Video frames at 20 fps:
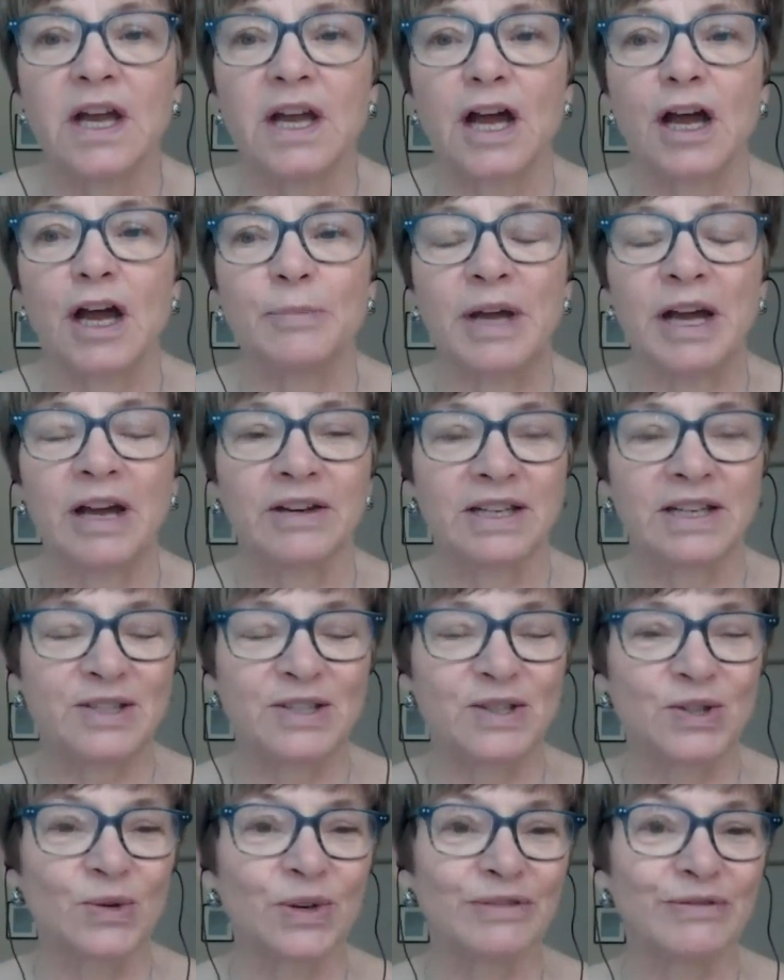about it's
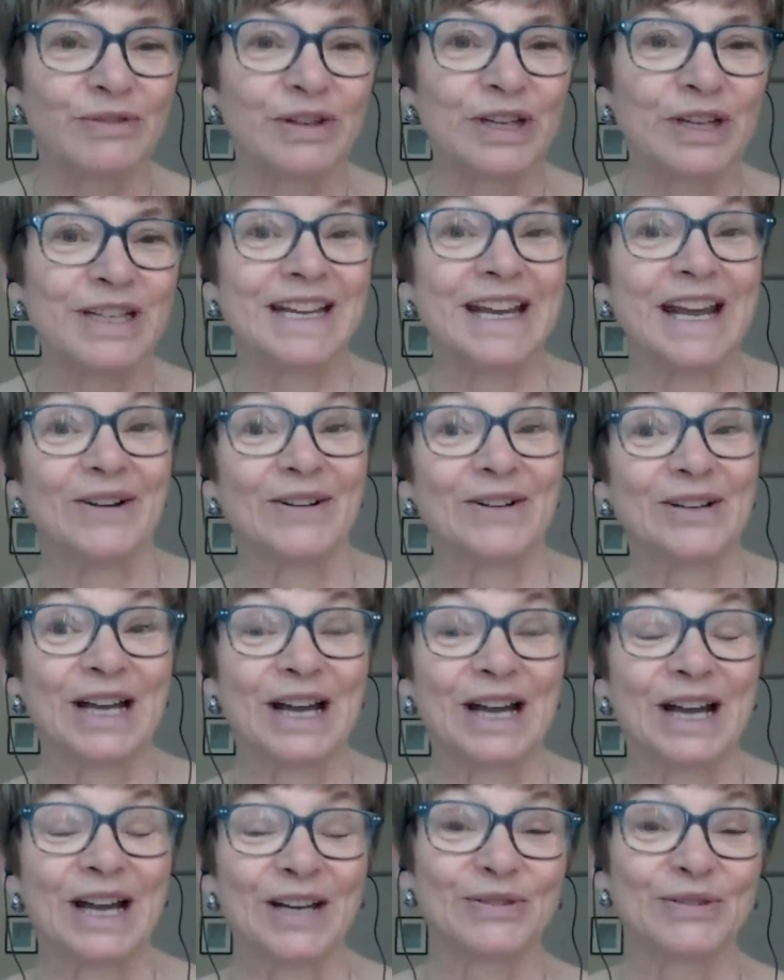sort of in now and
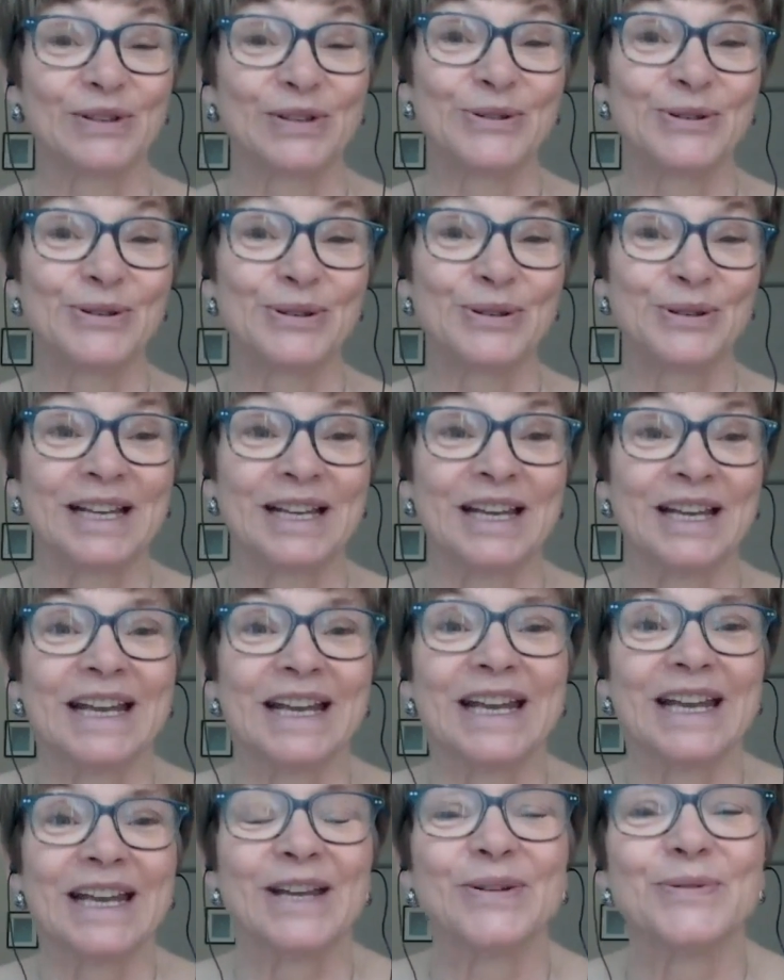kind of cool
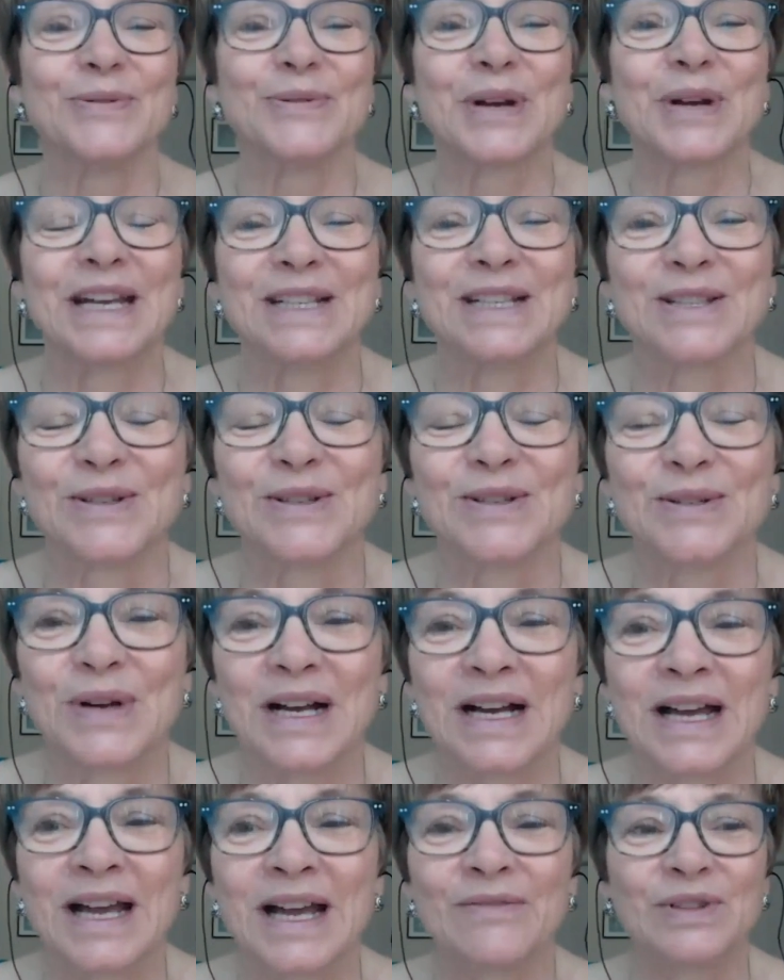in a way
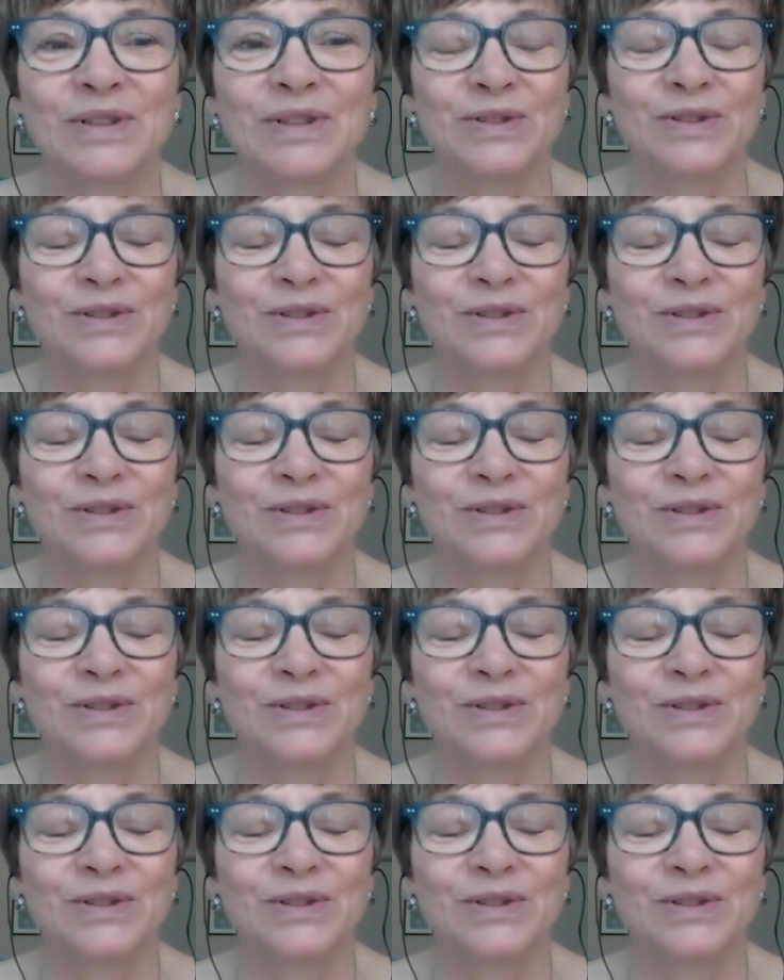to have